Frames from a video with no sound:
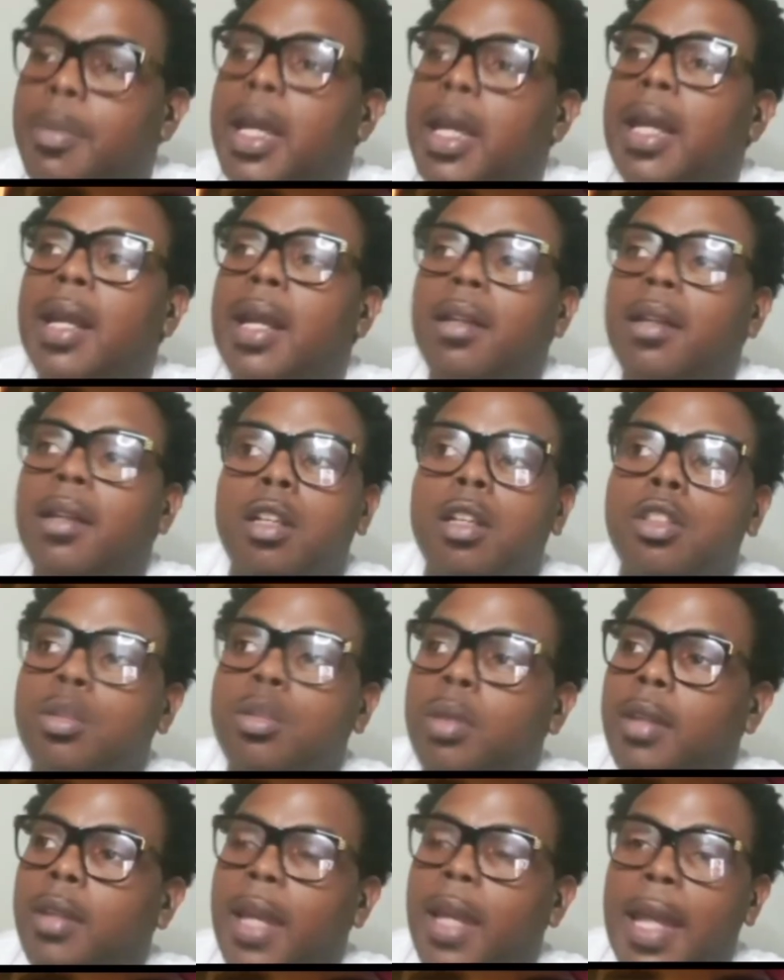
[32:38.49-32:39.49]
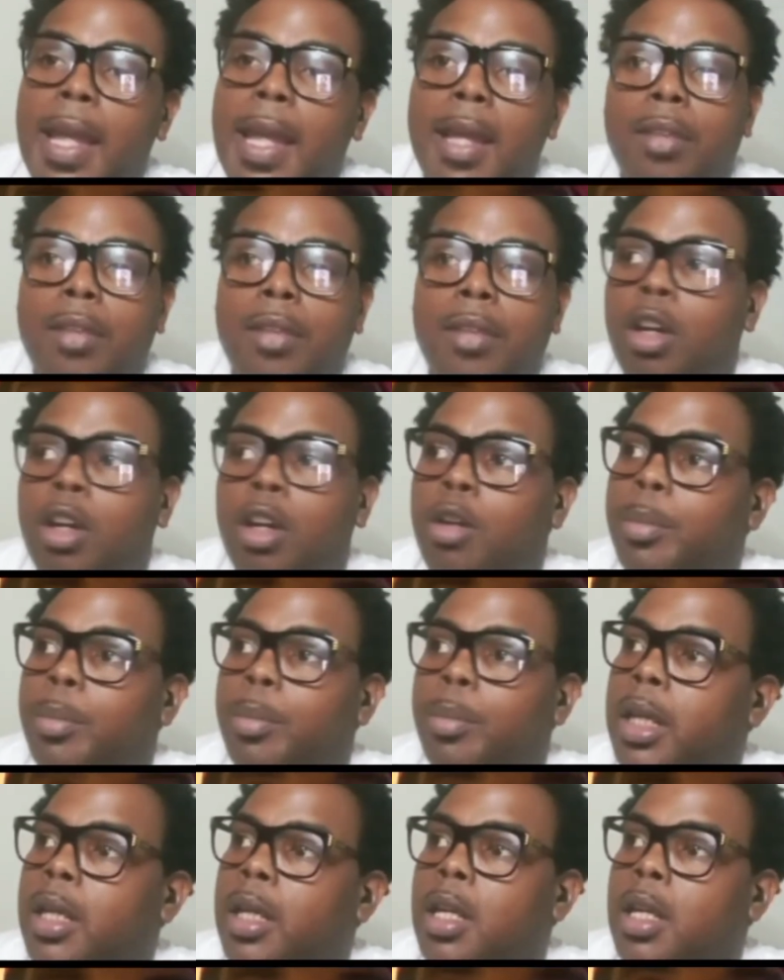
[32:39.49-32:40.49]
man, I thought you was an asshole, but